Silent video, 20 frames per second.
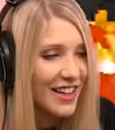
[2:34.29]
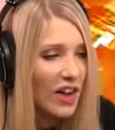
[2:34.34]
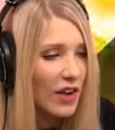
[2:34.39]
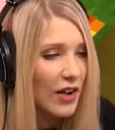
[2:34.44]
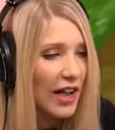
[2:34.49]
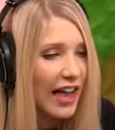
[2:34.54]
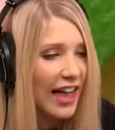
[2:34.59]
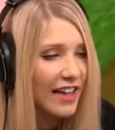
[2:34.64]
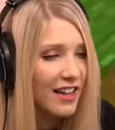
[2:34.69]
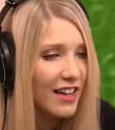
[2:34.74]

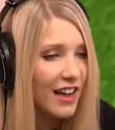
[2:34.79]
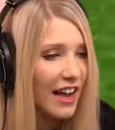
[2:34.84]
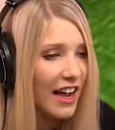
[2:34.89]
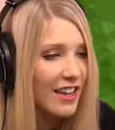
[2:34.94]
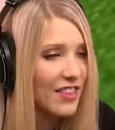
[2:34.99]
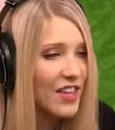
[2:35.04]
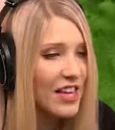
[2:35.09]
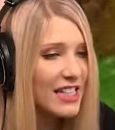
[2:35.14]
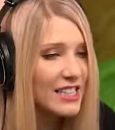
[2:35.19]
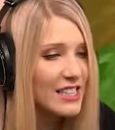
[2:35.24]
Okay, I
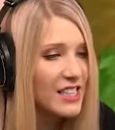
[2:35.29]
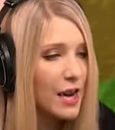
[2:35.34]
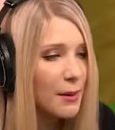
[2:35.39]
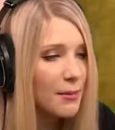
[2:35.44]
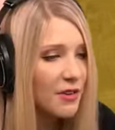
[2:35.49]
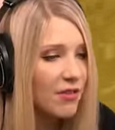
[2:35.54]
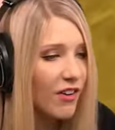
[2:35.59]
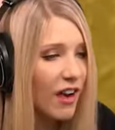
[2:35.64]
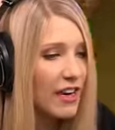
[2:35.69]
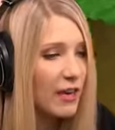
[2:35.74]
think it's time
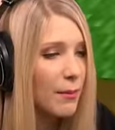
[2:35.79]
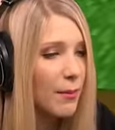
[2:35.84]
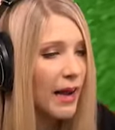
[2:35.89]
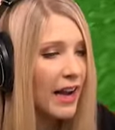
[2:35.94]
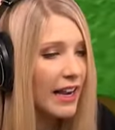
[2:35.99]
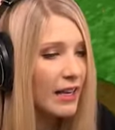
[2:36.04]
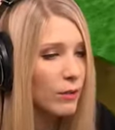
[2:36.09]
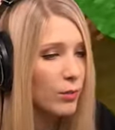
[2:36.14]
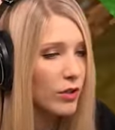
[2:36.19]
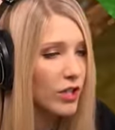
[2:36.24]
to find a mine.